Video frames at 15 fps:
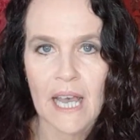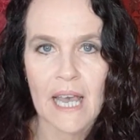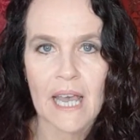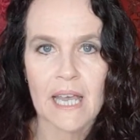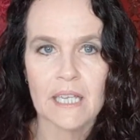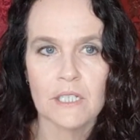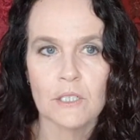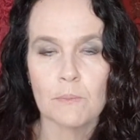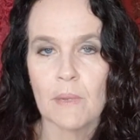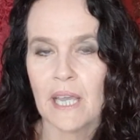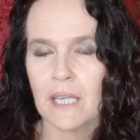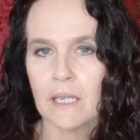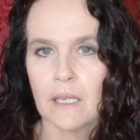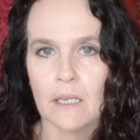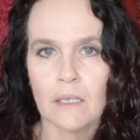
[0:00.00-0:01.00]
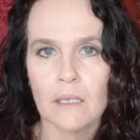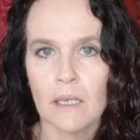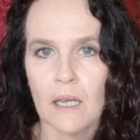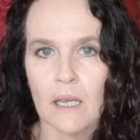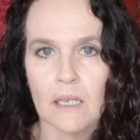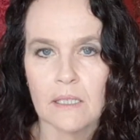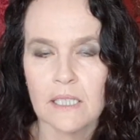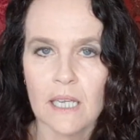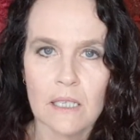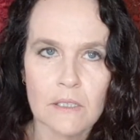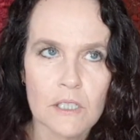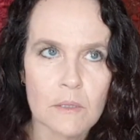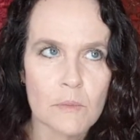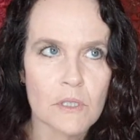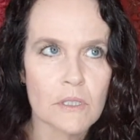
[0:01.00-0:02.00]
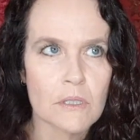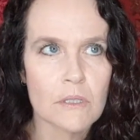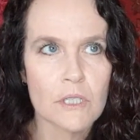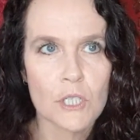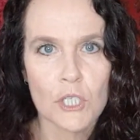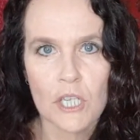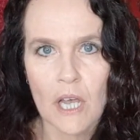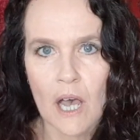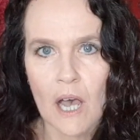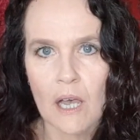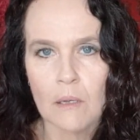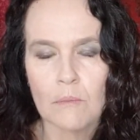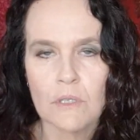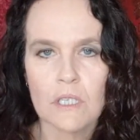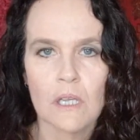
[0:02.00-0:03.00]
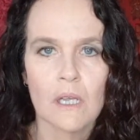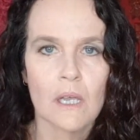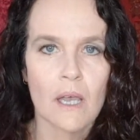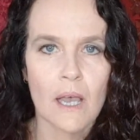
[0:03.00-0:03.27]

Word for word: and making talismans, charms,